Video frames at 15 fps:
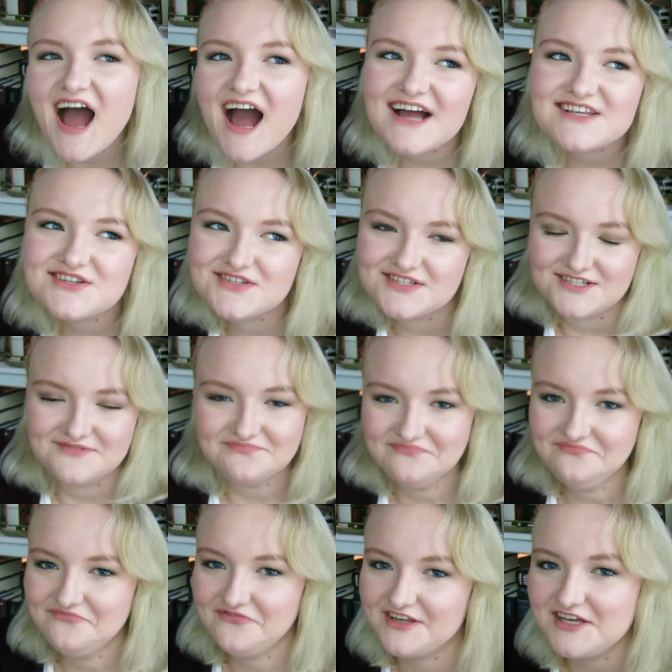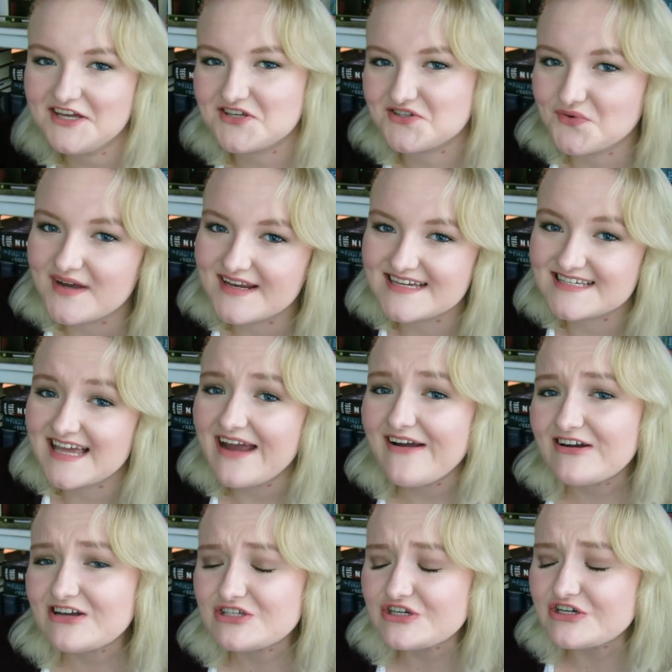I just really enjoyed his
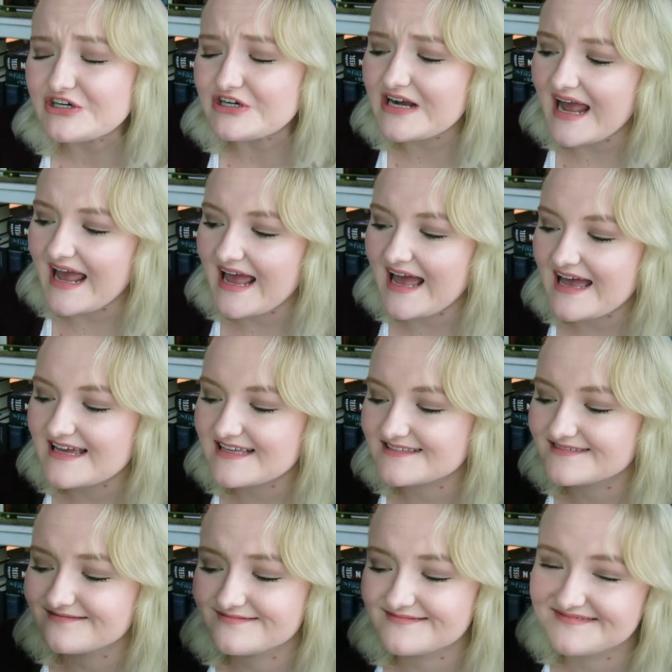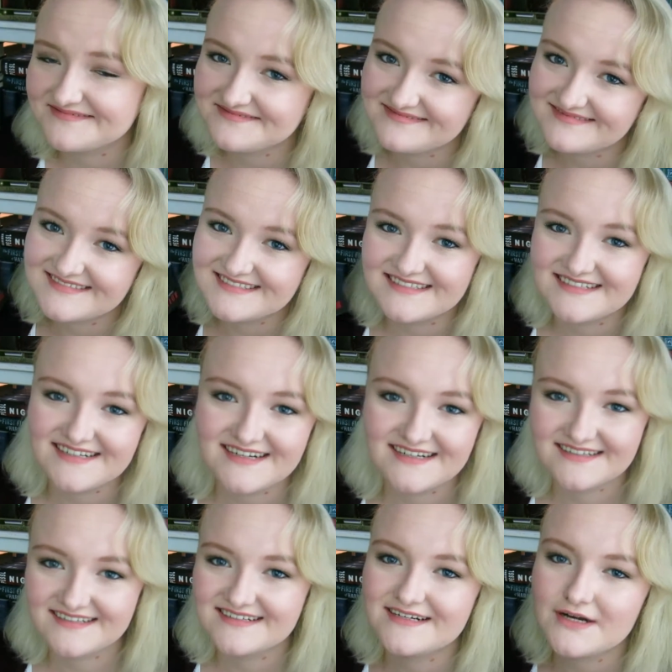character,
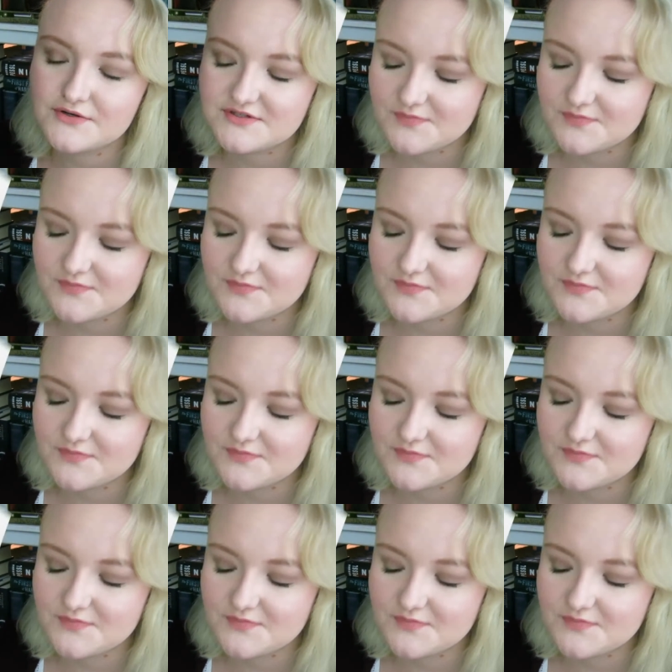and no